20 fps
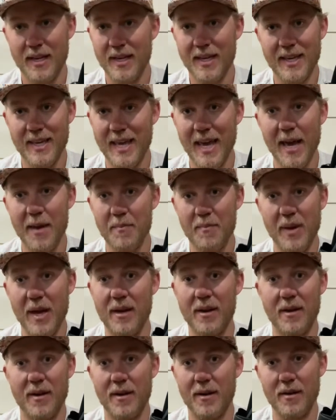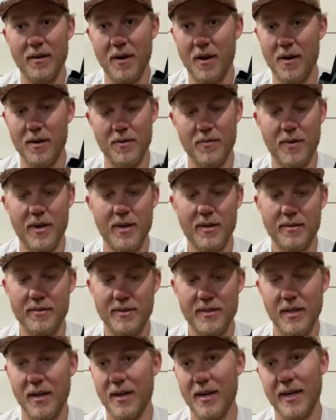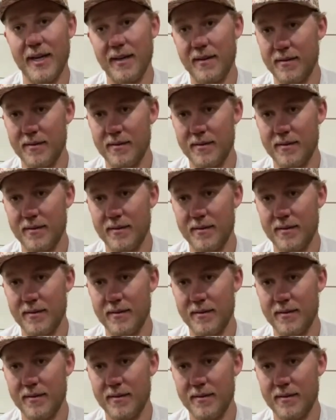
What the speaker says: get better hardware. Sorry.